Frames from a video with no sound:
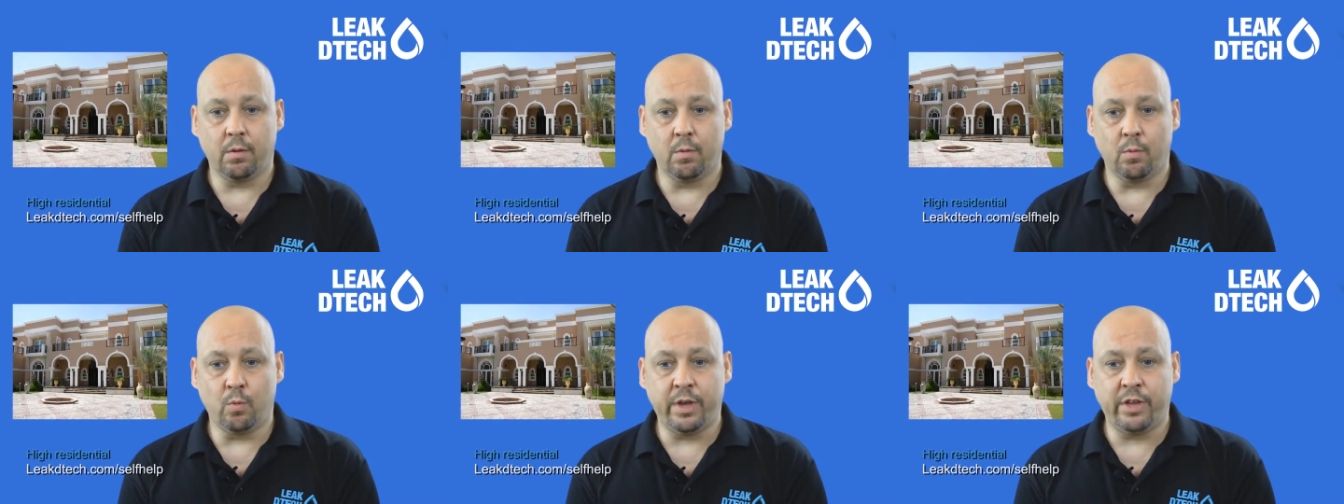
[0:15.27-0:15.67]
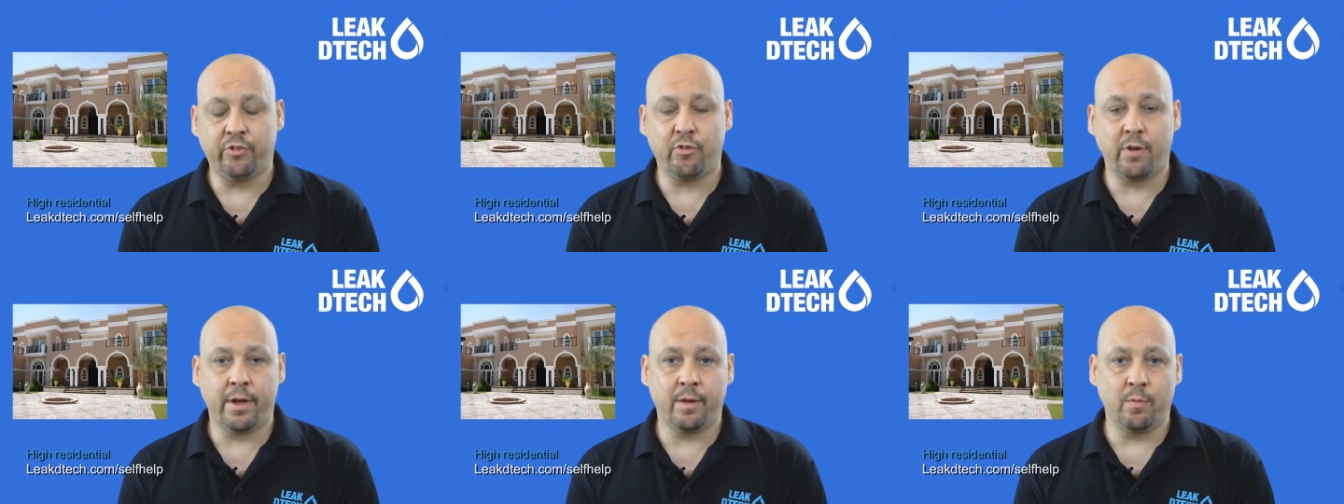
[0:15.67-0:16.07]
We
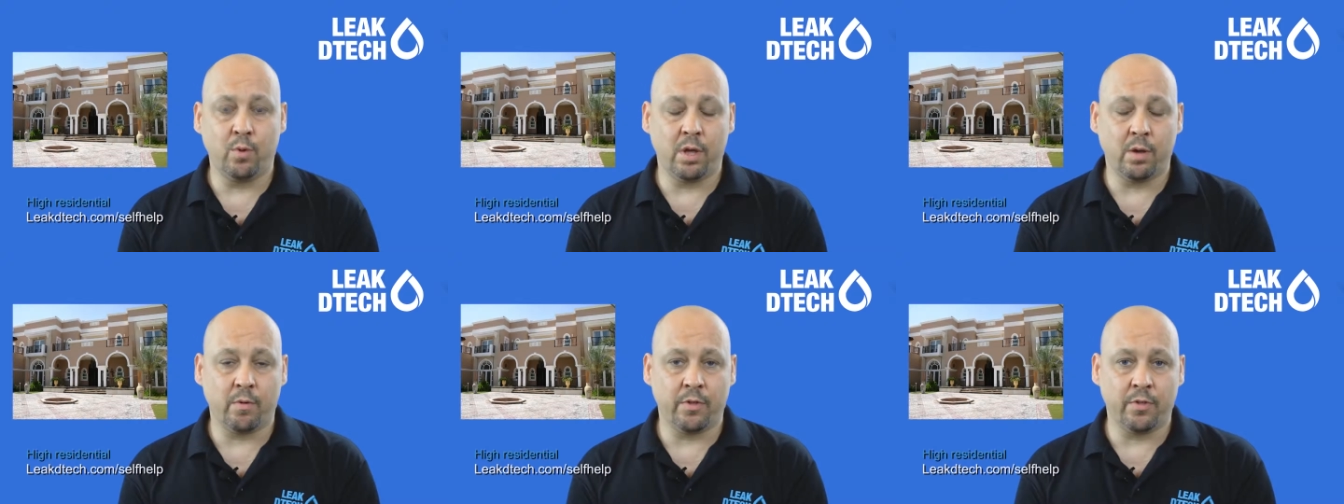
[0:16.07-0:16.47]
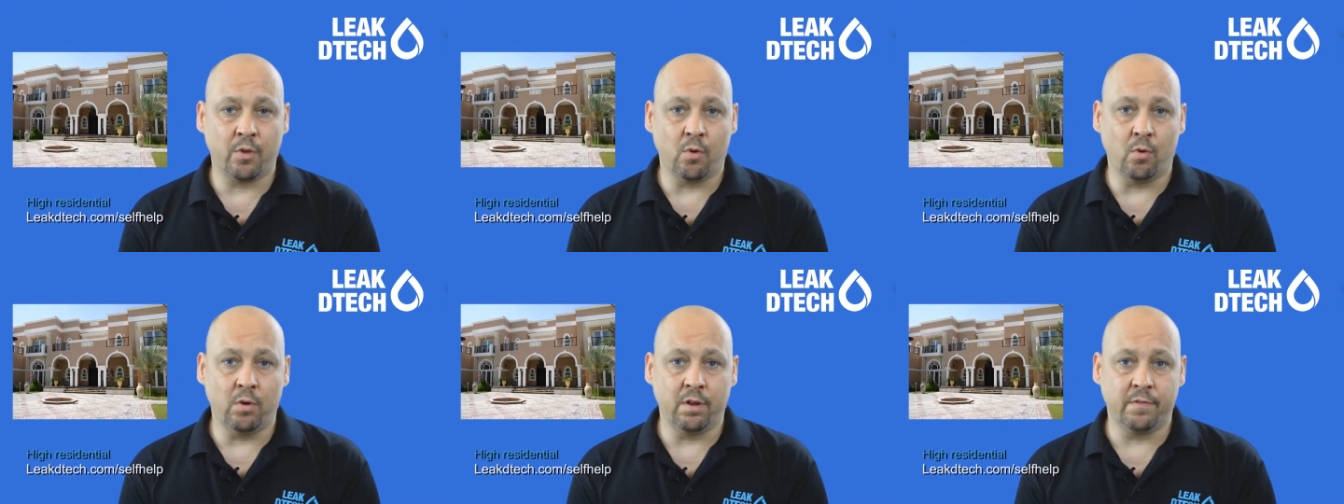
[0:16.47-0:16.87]
try and work
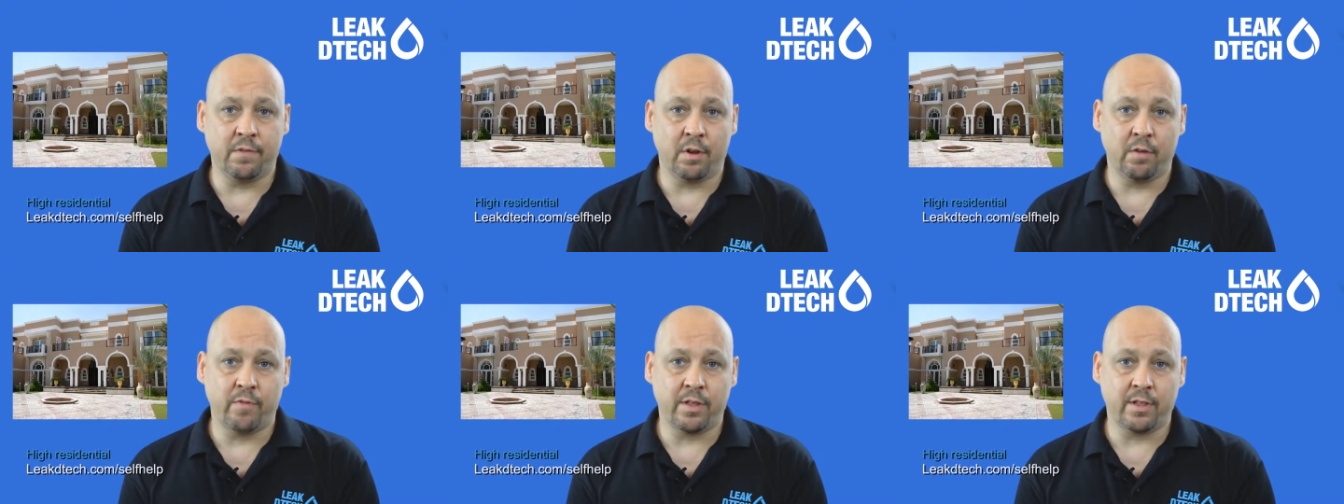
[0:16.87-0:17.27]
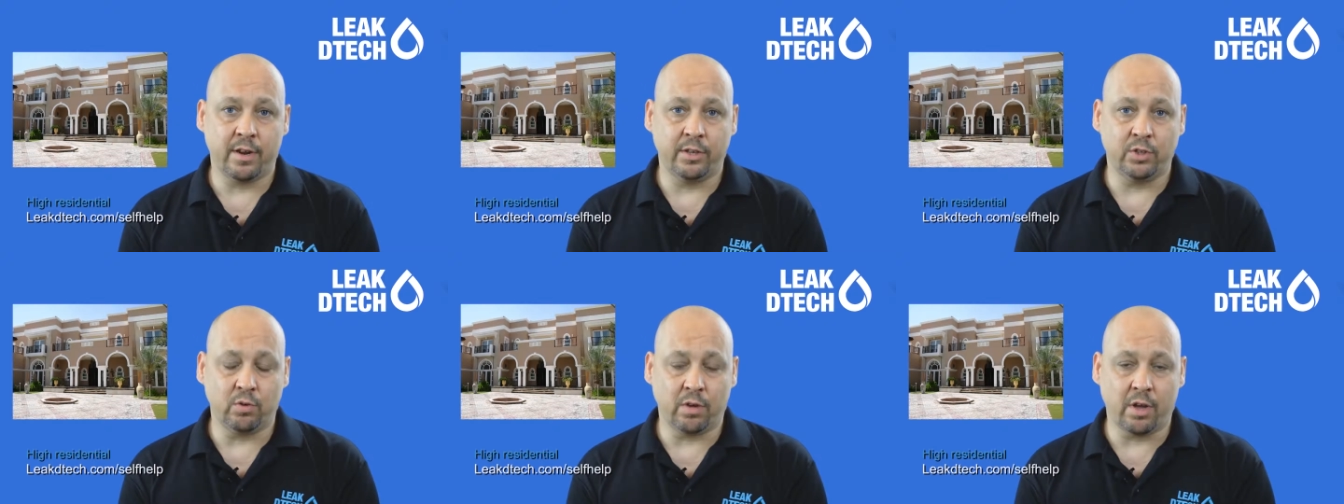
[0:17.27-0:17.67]
with all of our
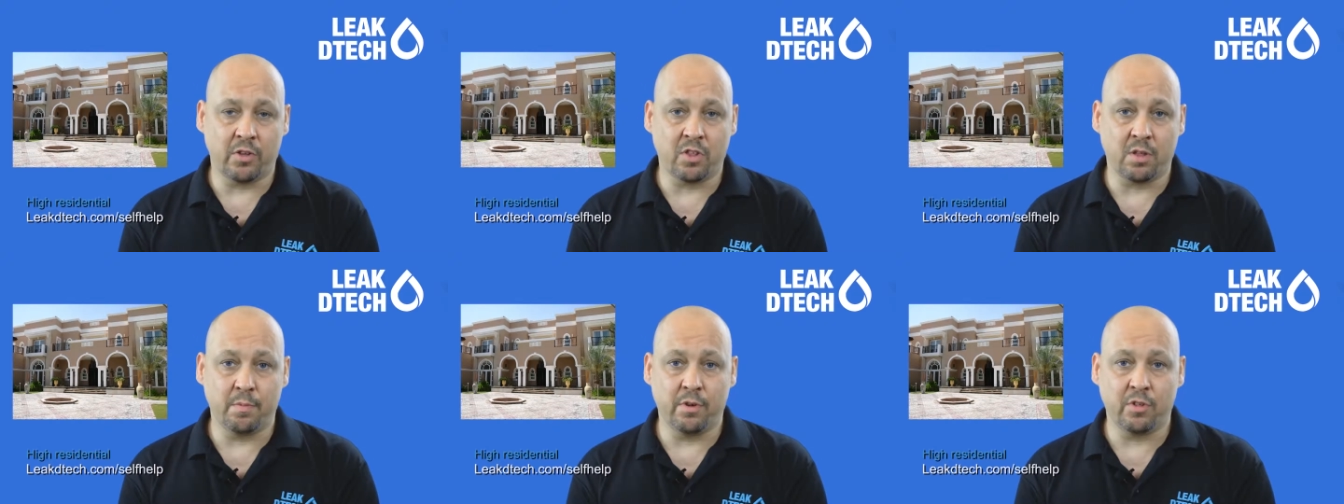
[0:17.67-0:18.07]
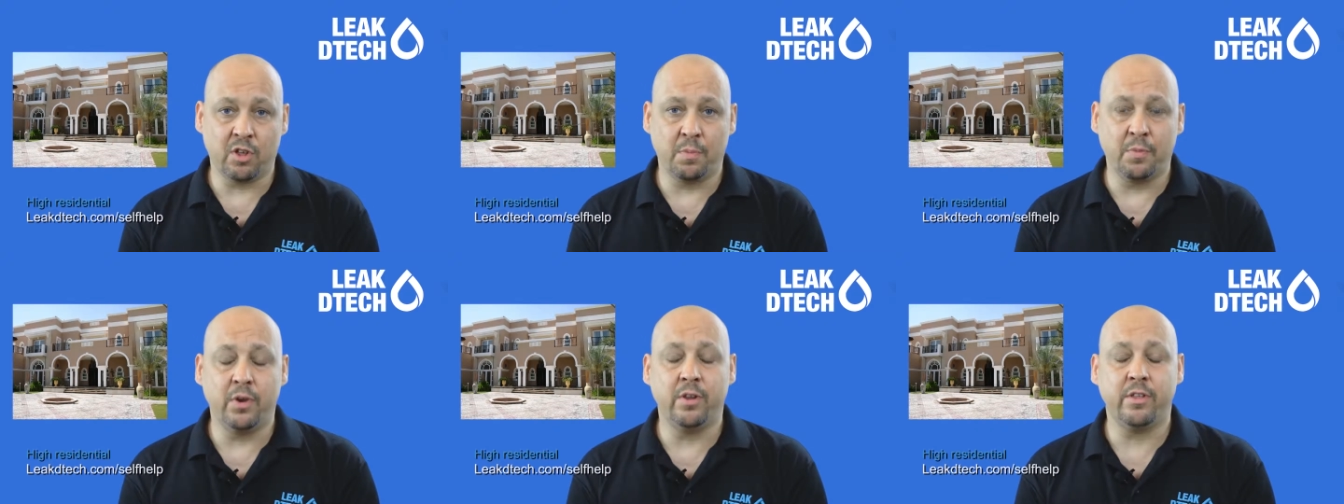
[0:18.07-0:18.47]
residential customers,
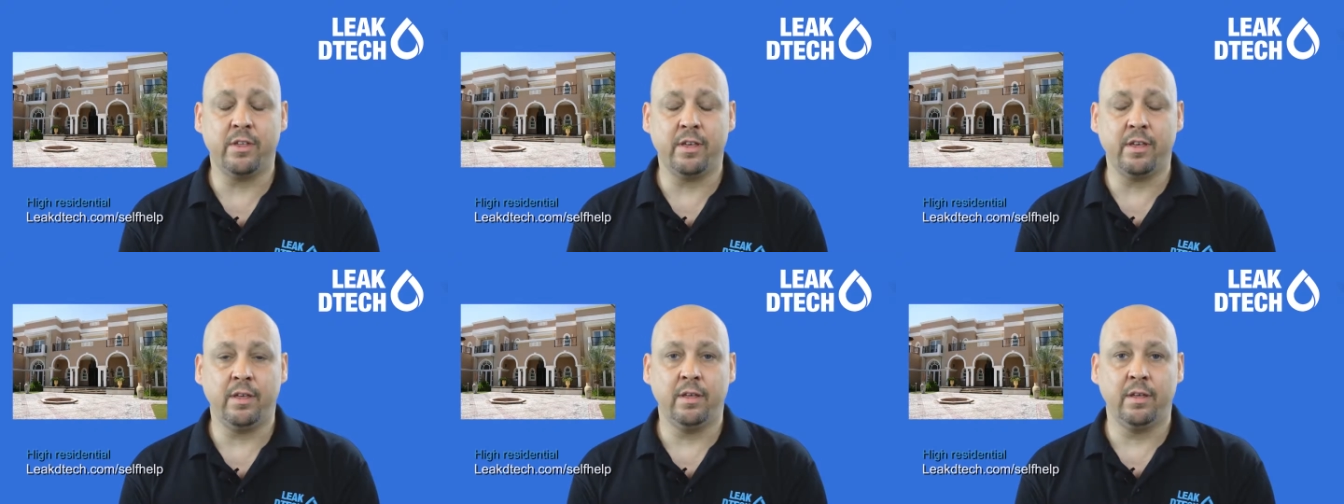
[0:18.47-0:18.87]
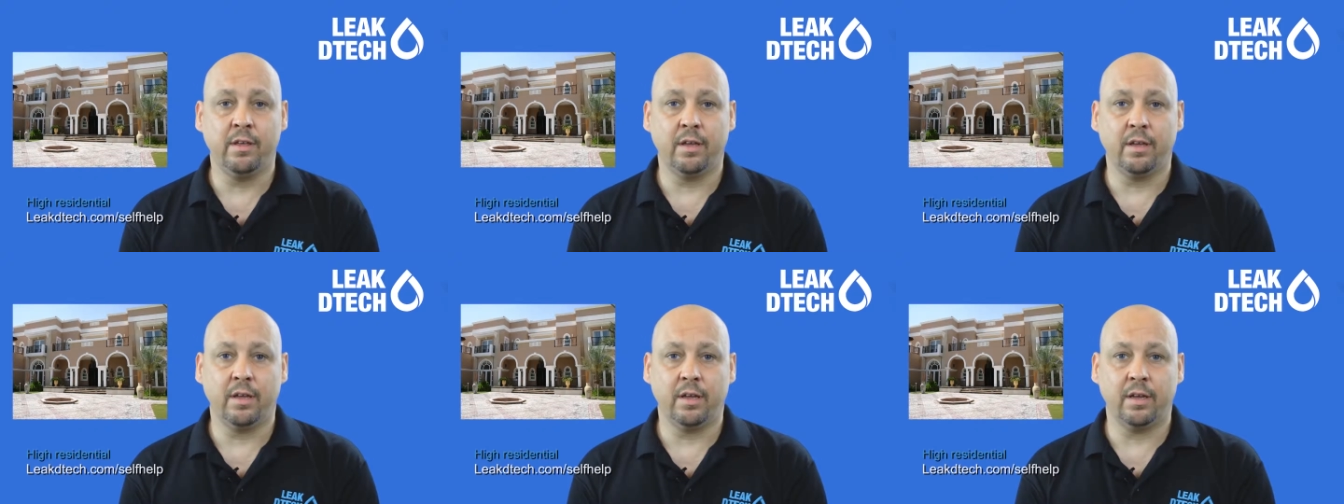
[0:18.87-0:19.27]
community
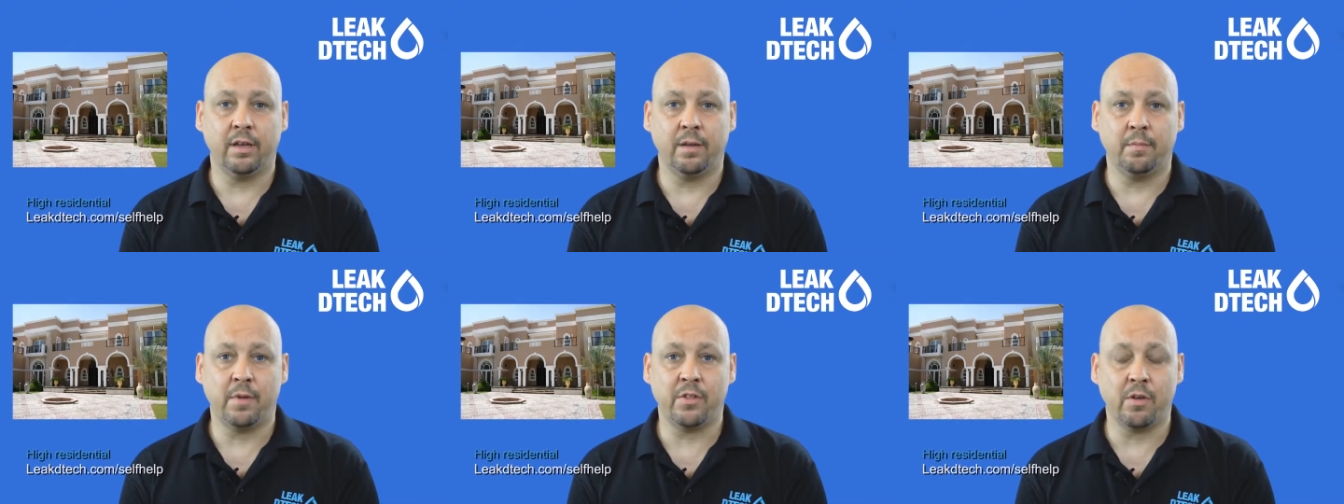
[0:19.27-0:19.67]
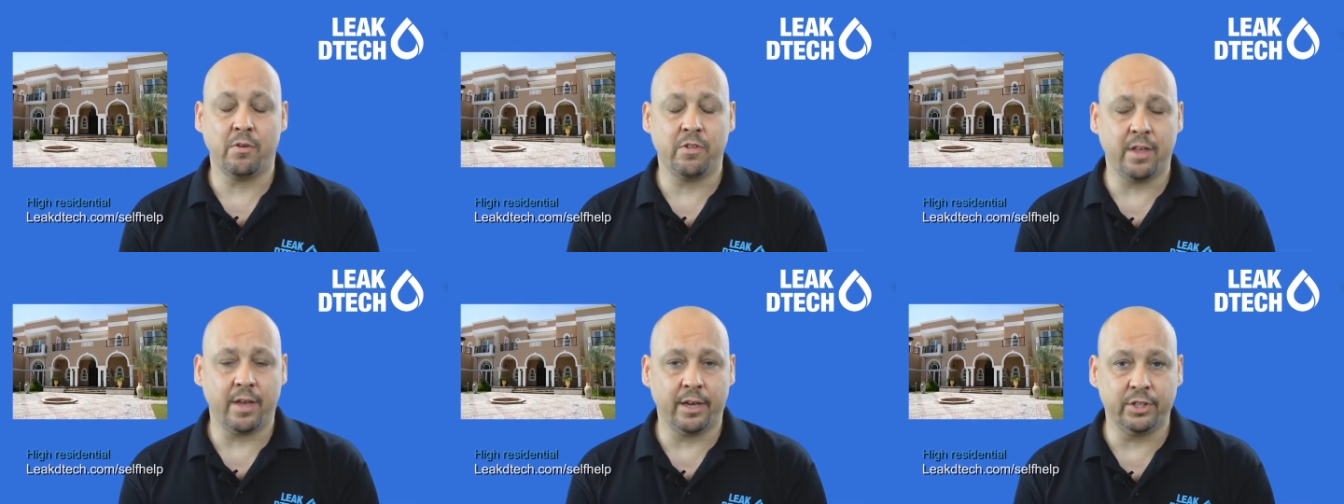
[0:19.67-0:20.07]

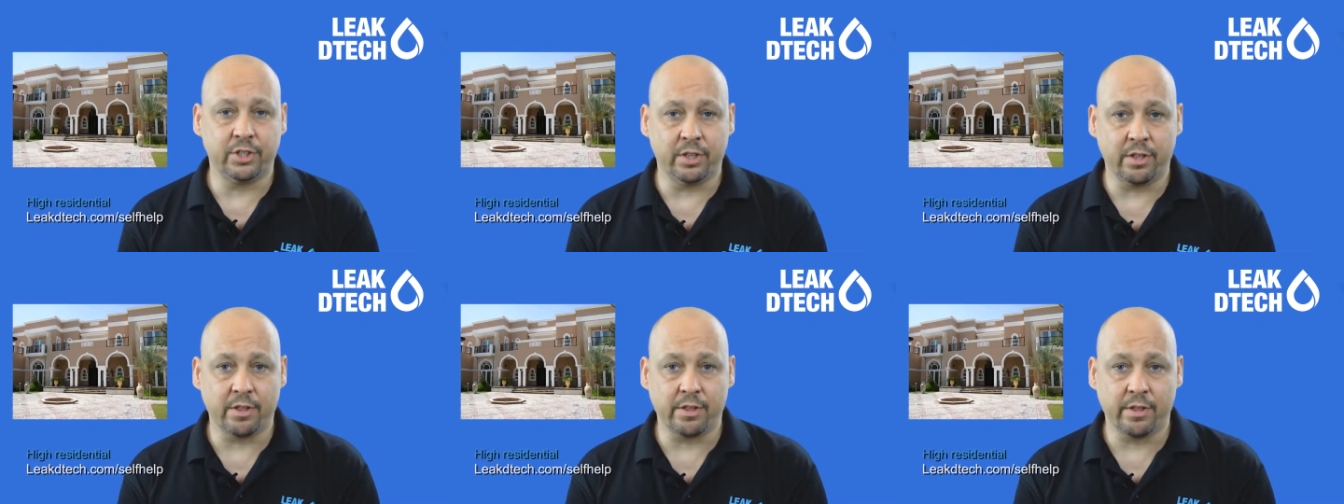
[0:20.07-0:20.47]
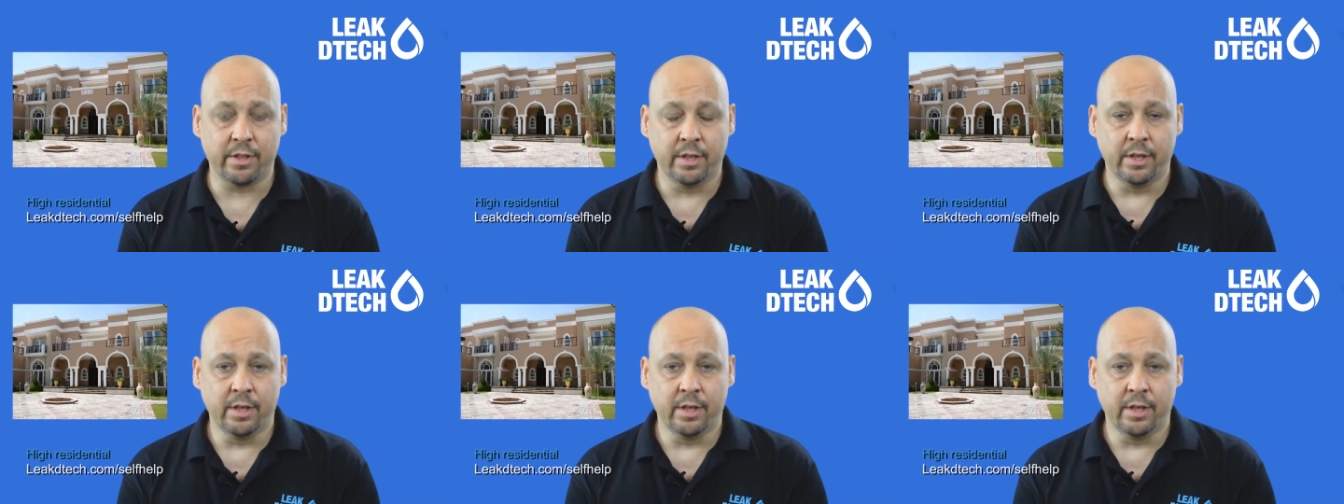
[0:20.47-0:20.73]
associations,